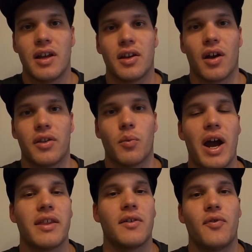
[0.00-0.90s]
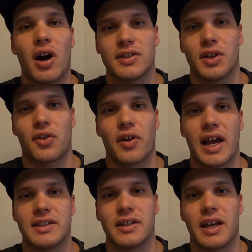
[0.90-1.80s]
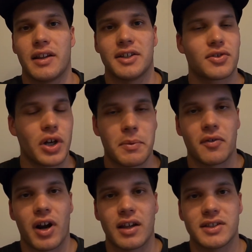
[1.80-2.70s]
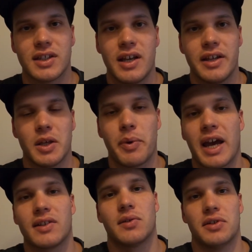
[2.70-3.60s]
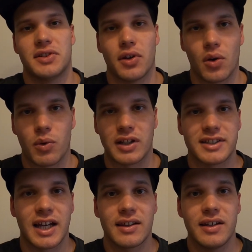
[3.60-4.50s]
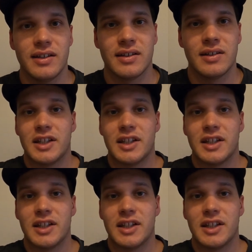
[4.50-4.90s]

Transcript: you know, the way they fight so crazily and their screaming runs, you're bound to lose the odd one, sadly.